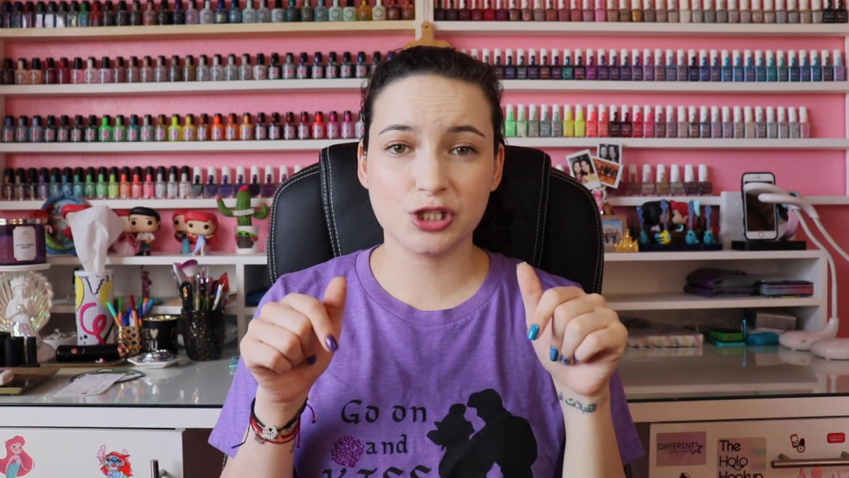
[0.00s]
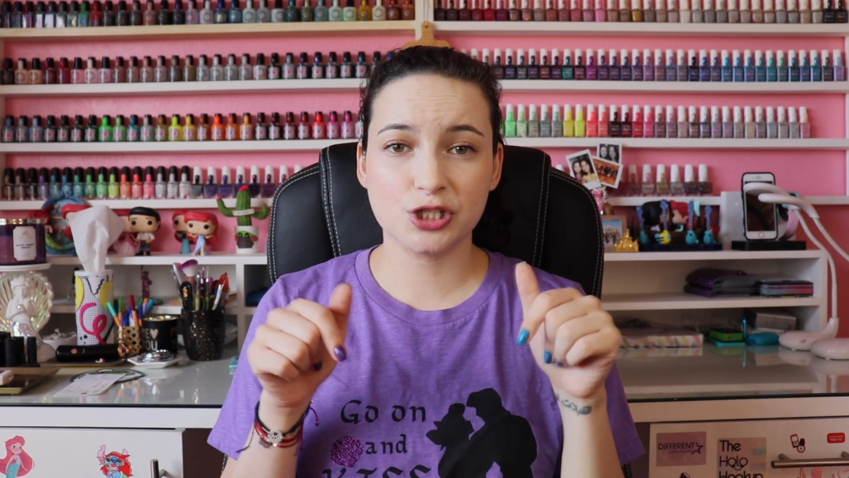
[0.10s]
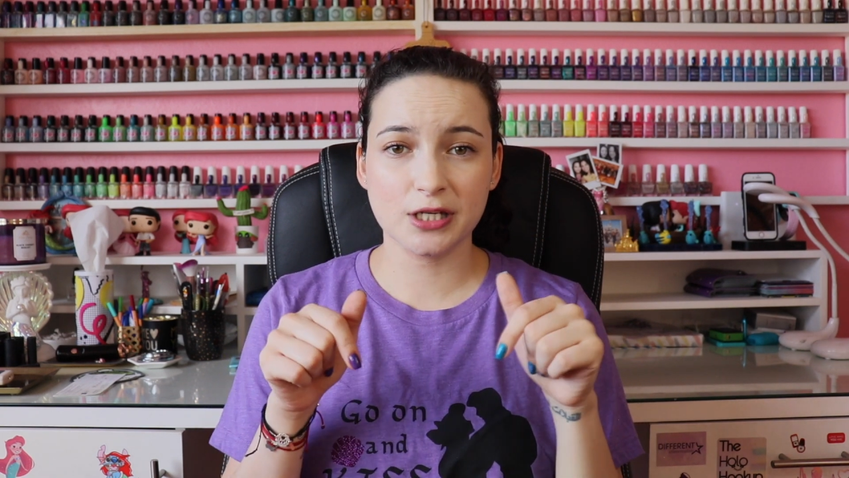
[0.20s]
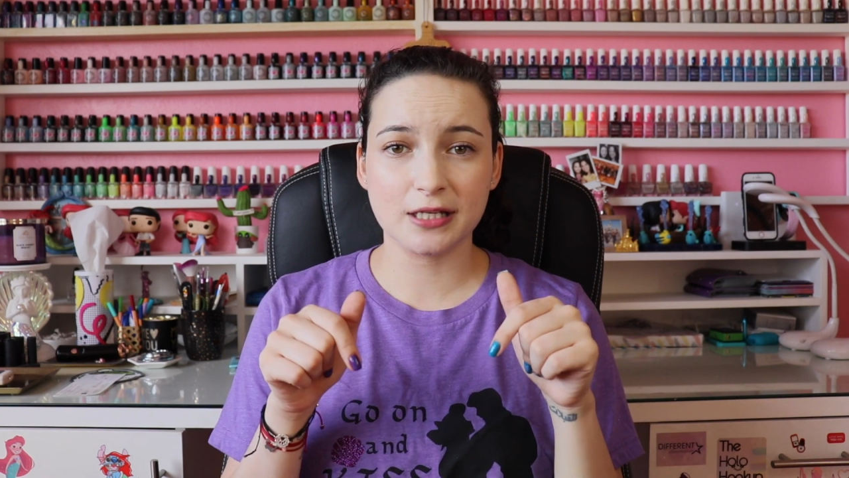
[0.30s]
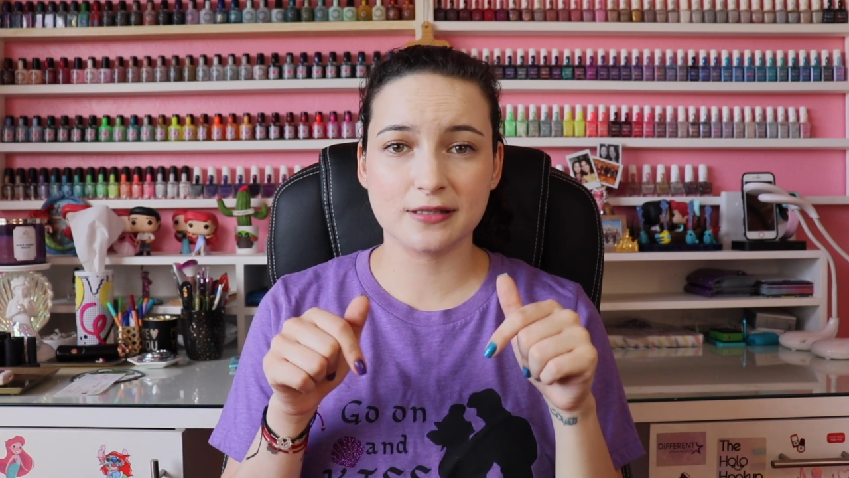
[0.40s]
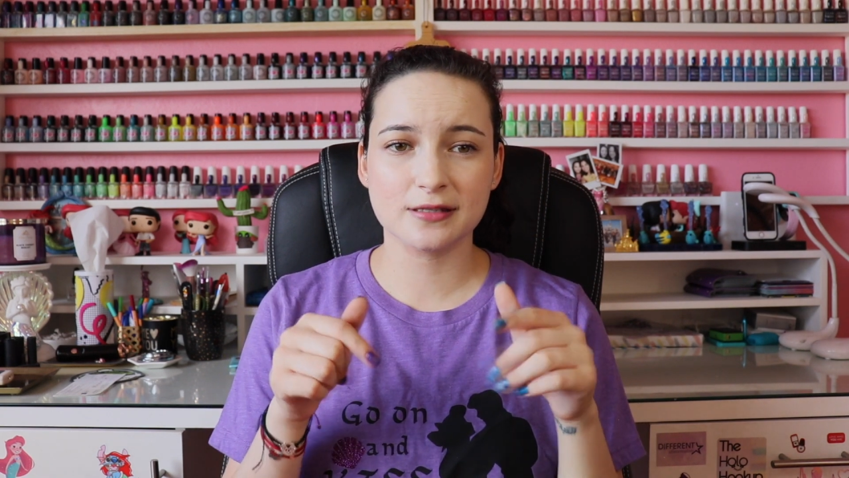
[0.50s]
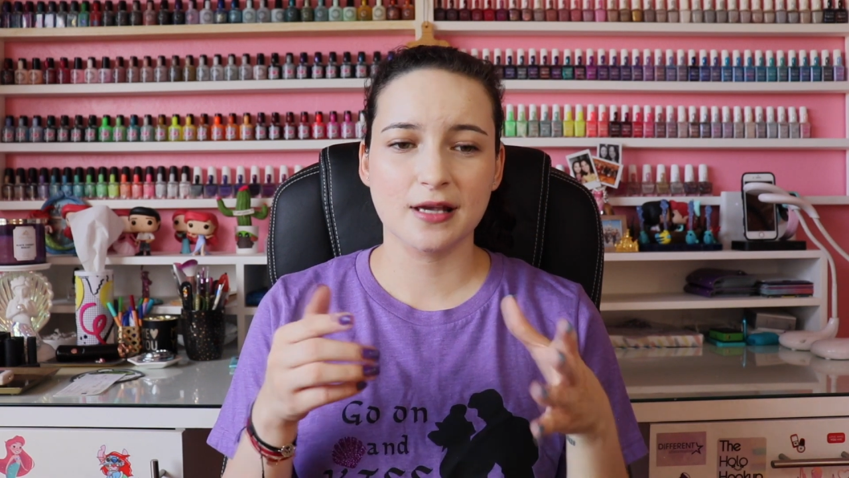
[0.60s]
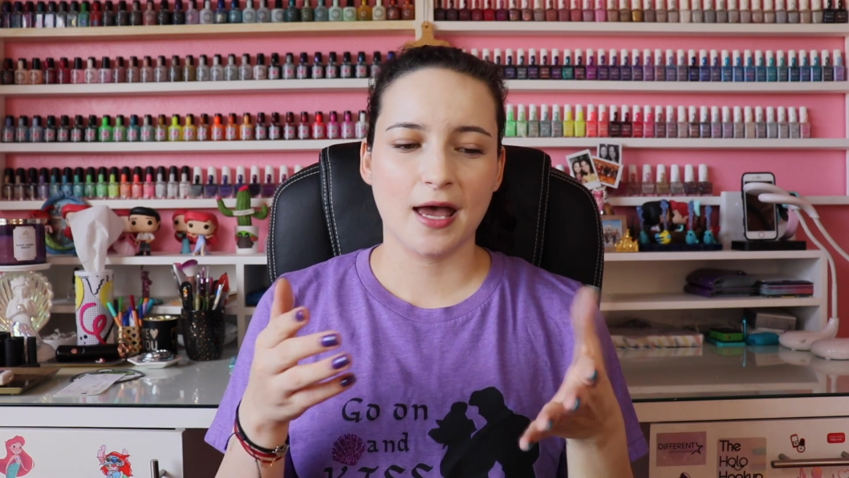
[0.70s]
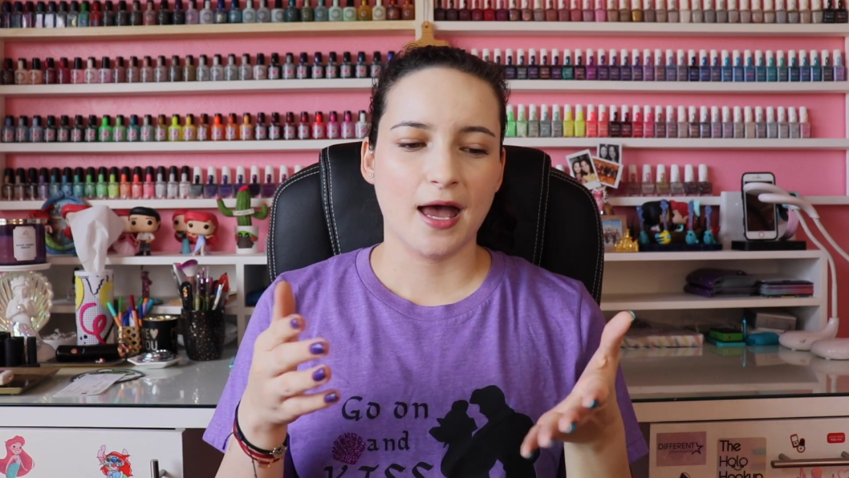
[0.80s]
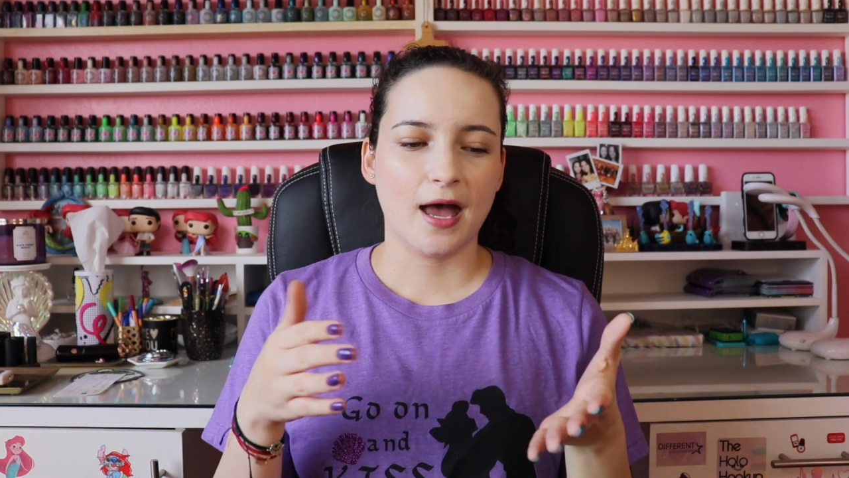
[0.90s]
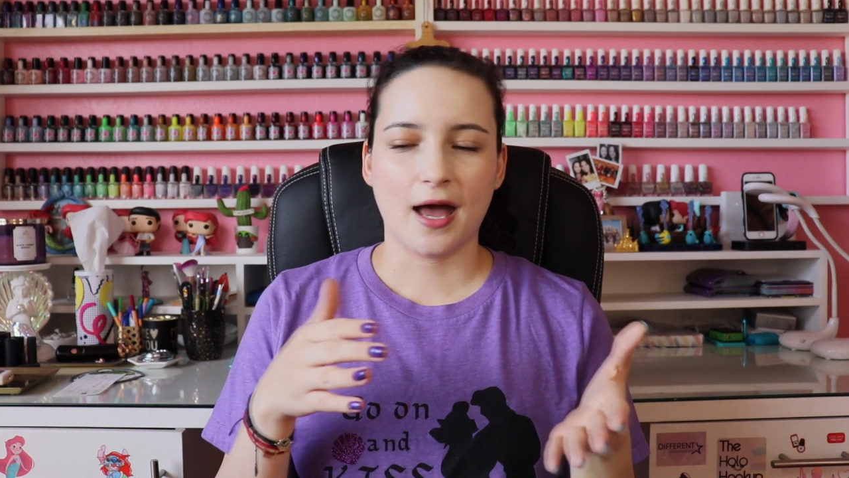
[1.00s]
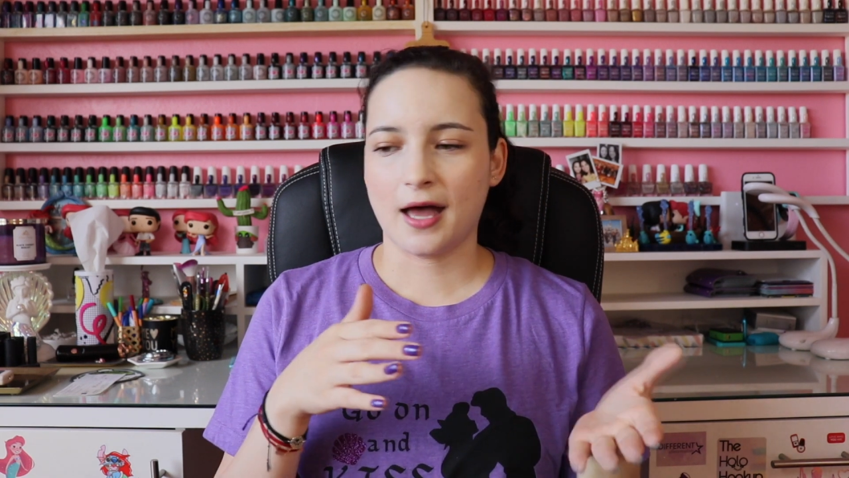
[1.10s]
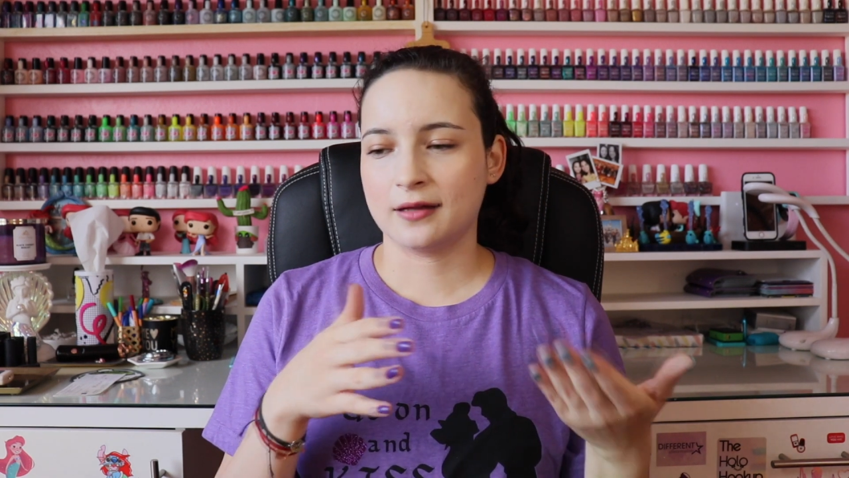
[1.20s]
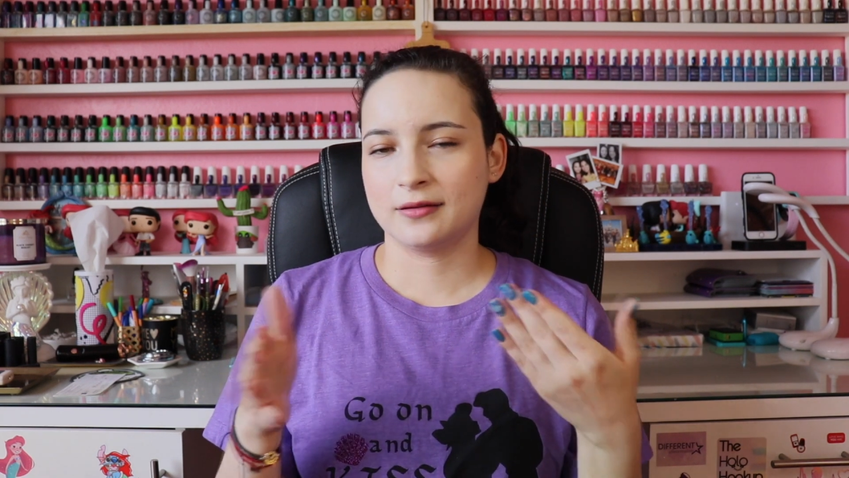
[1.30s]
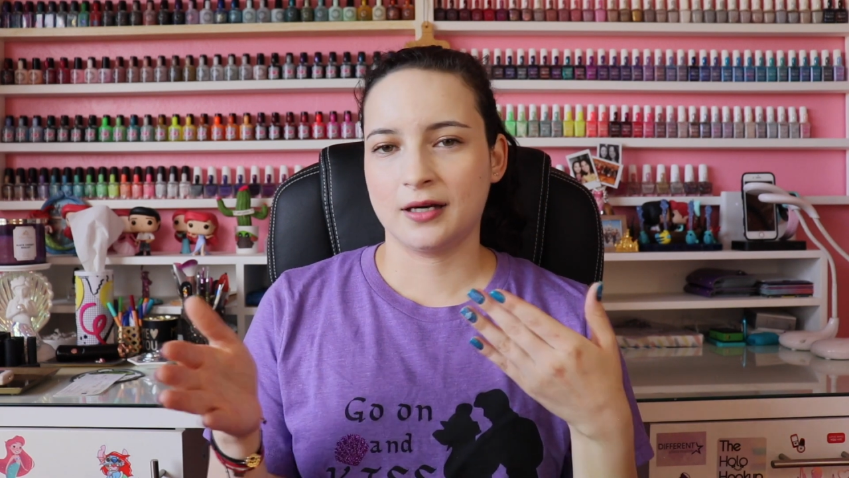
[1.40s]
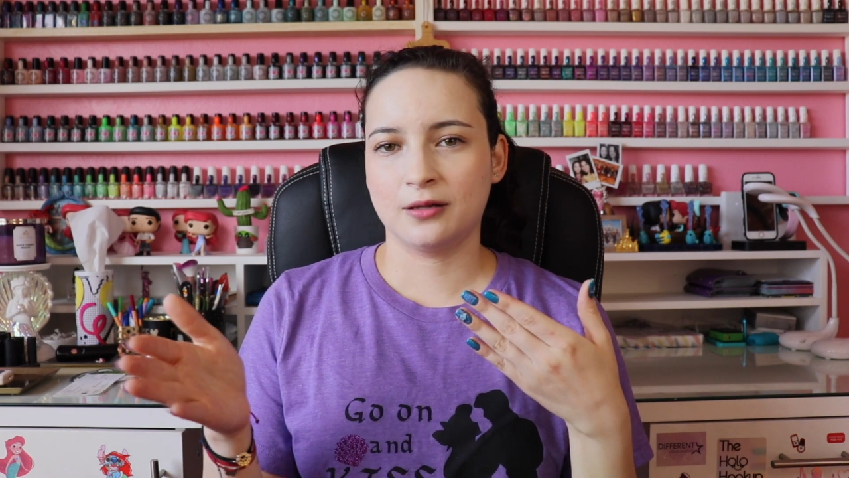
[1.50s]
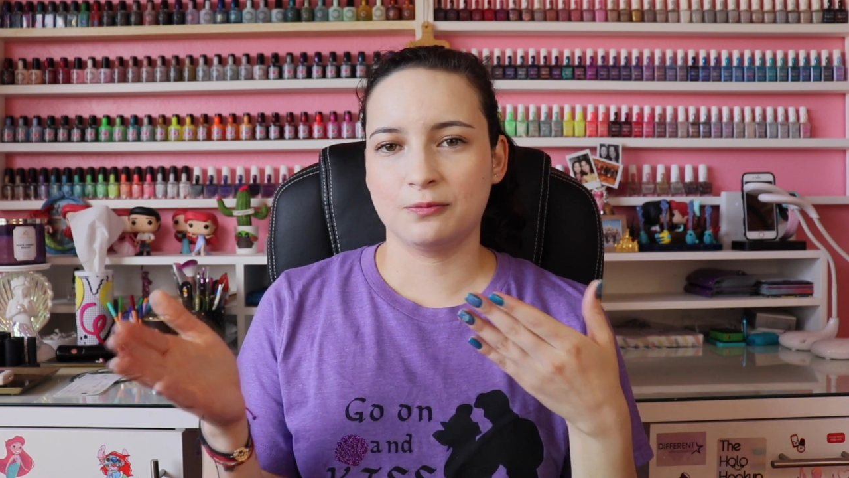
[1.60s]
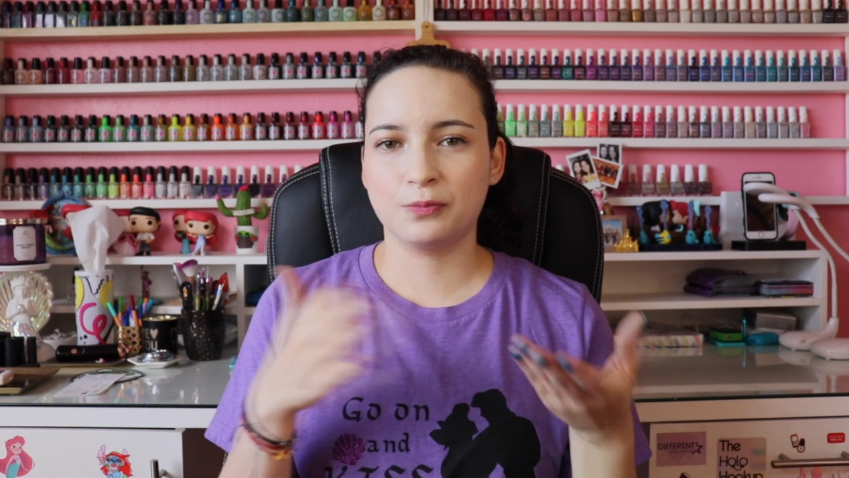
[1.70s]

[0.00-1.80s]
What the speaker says: sheets and then